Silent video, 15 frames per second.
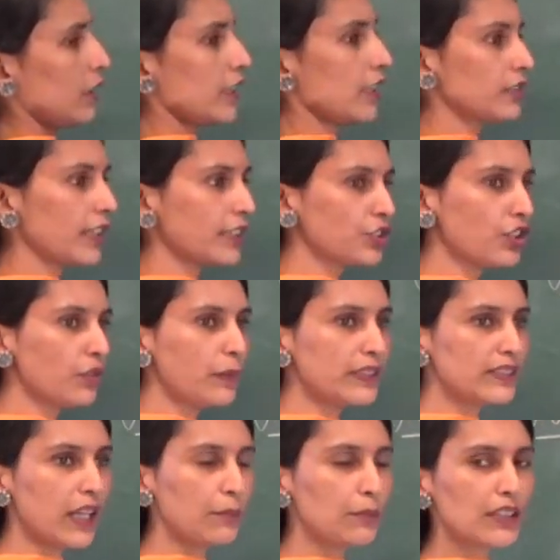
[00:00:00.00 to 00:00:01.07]
Now, there should be
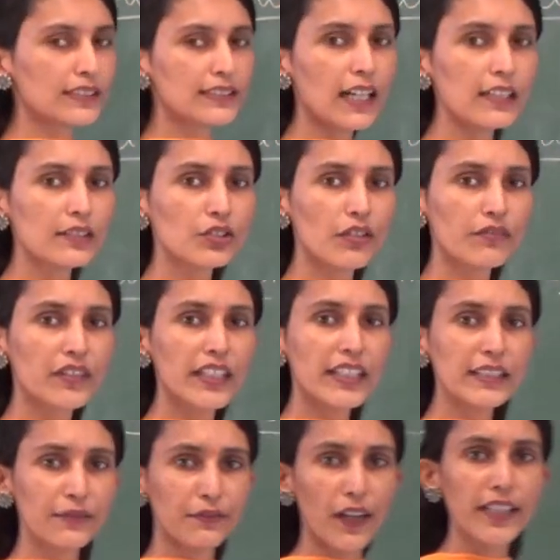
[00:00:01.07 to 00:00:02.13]
some results of
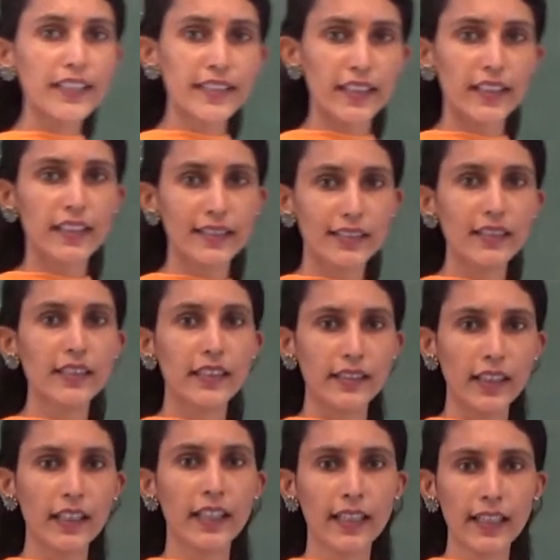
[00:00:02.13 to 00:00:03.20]
these fighting, isn't
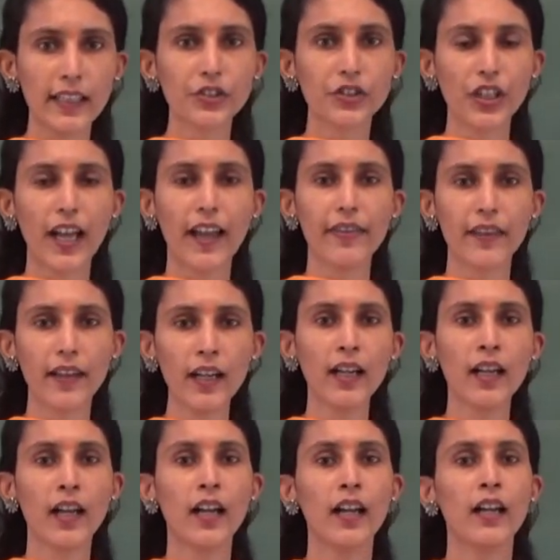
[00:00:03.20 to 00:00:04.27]
it? The English and
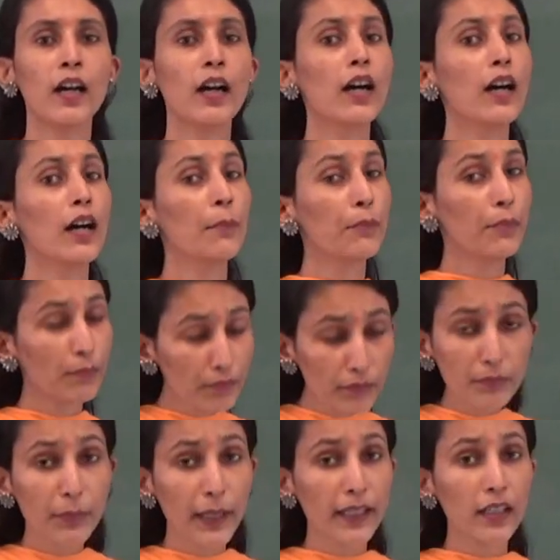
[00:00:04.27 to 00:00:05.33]
the
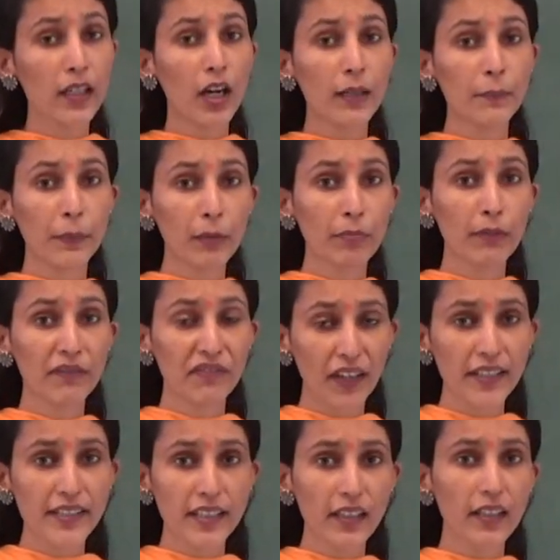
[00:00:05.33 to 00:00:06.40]
Bengal people
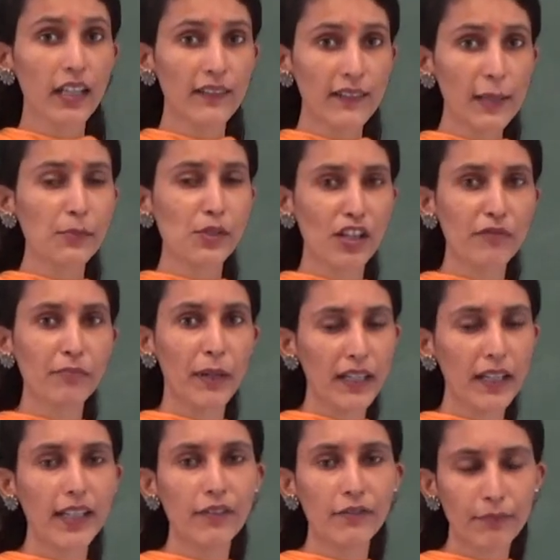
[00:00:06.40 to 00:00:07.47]
fighting, the Nawabs of
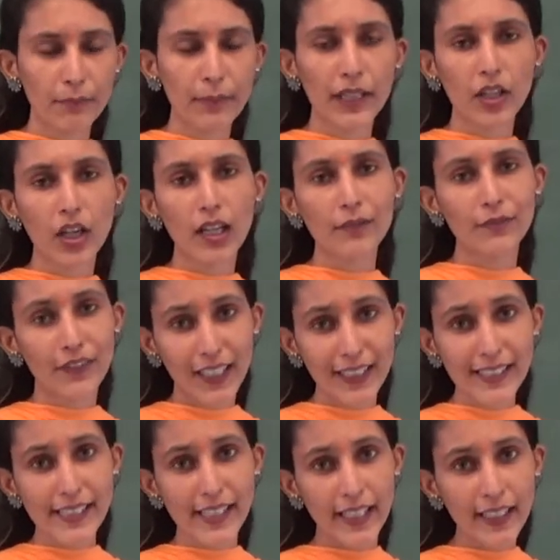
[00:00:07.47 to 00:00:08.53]
Bengal
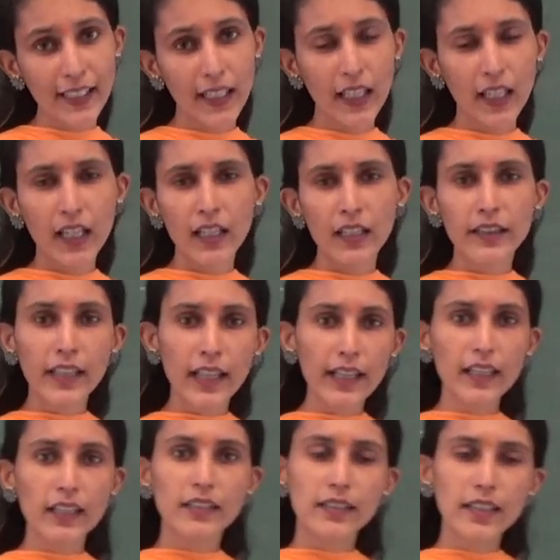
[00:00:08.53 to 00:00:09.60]
fighting,
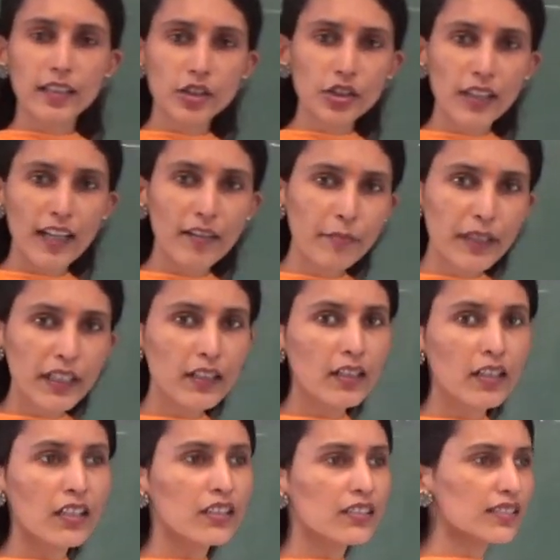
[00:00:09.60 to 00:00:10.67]
there should have
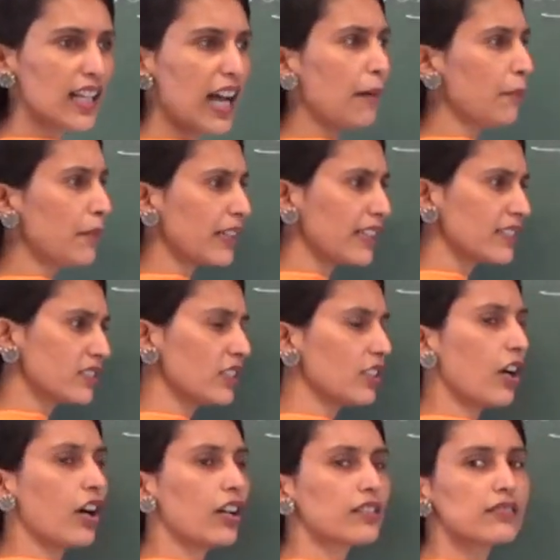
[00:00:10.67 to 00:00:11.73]
been some reason
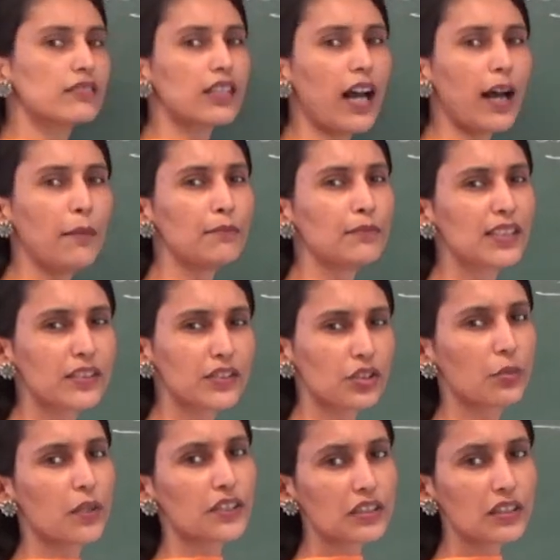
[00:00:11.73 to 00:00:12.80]
or some
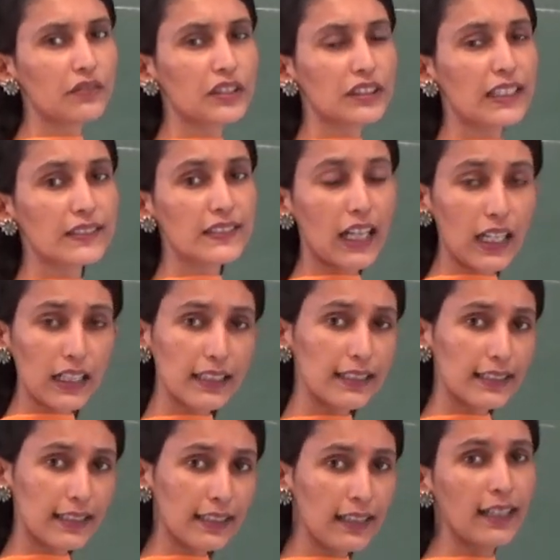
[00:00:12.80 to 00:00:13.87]
situation which has
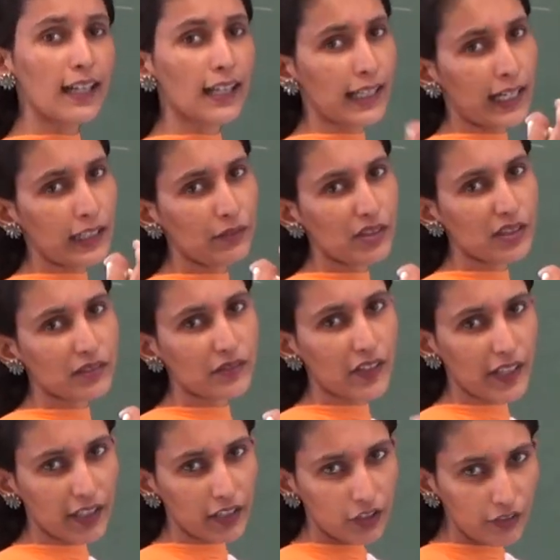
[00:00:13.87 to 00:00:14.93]
occurred that was
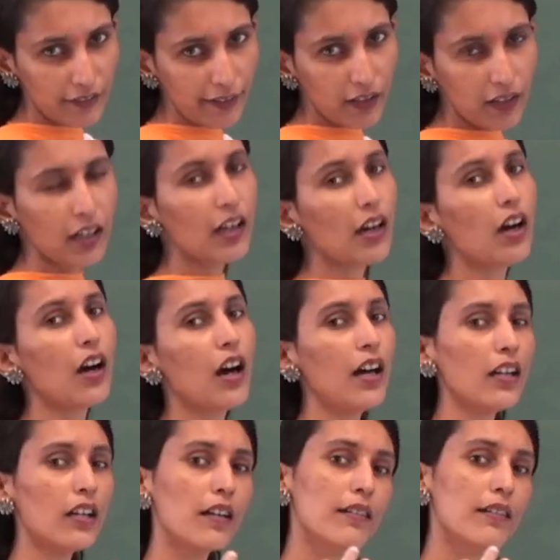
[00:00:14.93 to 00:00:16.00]
very good or